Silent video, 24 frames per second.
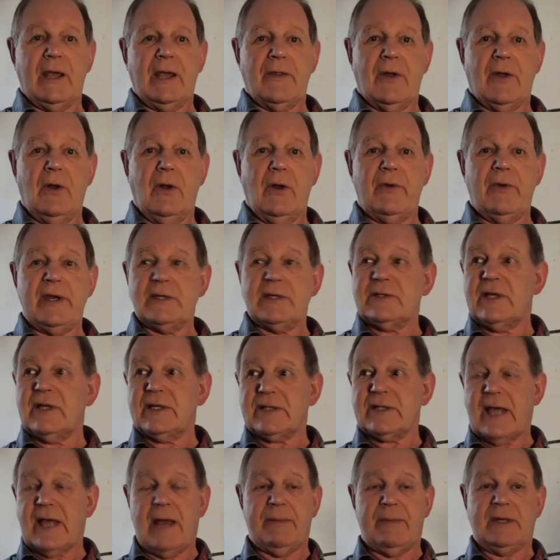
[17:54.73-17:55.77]
The whole reason there's
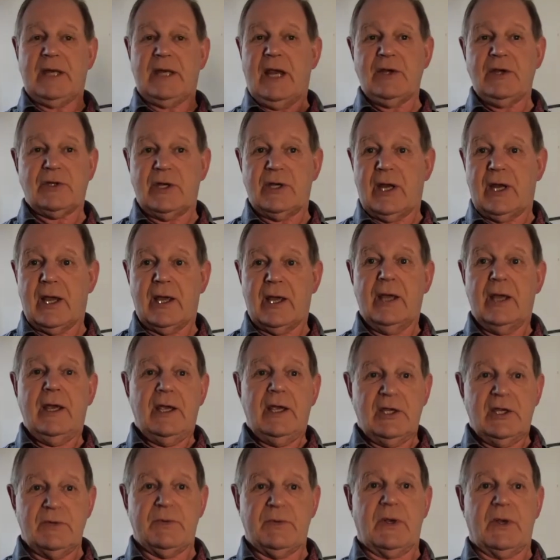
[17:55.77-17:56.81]
a habitation here
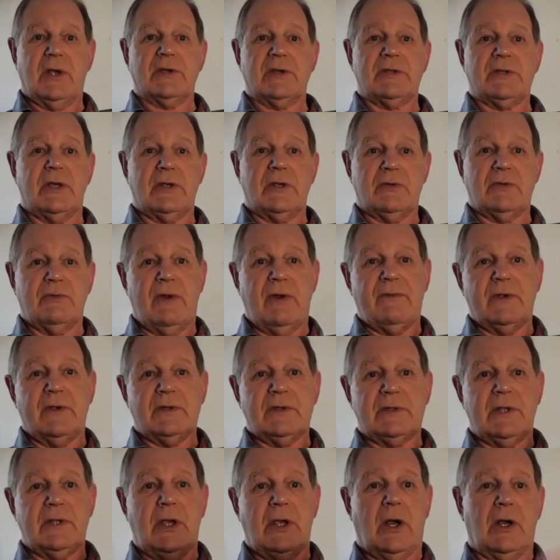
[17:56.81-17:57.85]
is because those
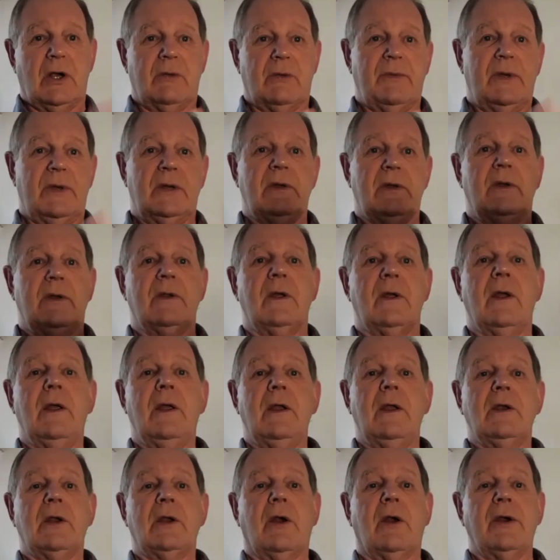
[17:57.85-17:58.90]
rivers, the Oakland and the
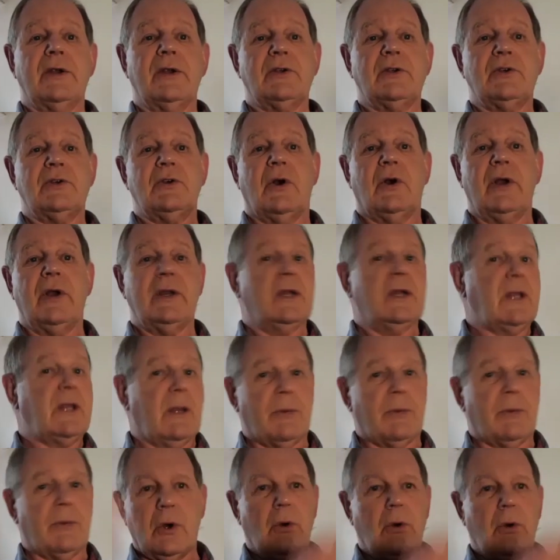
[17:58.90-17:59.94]
Torridge, joined, and there
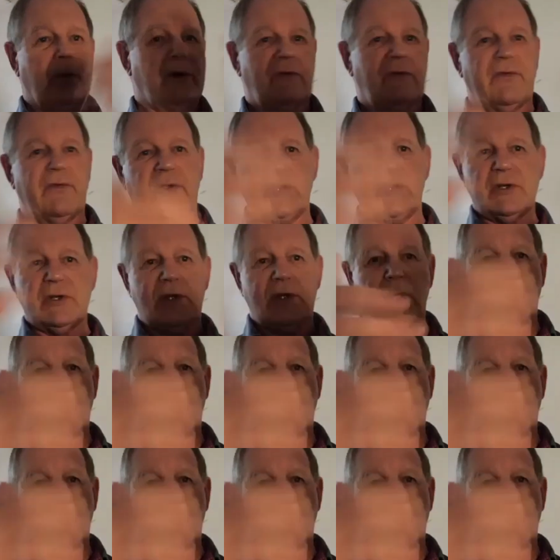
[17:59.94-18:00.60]
were always fish.